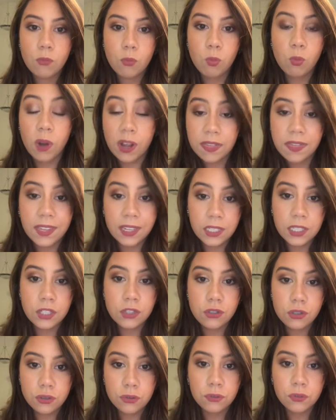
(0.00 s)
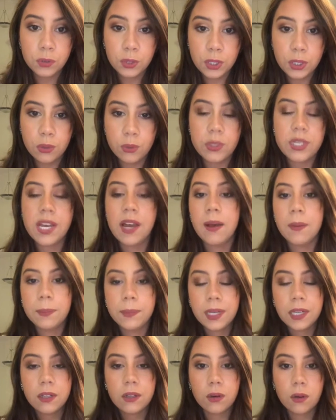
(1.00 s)
what they can do for you to help
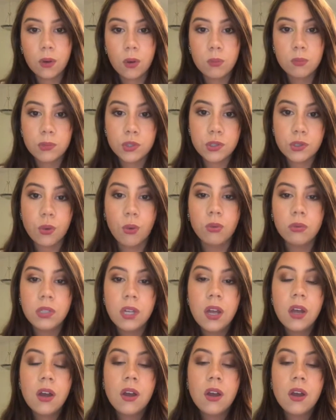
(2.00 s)
get your home sold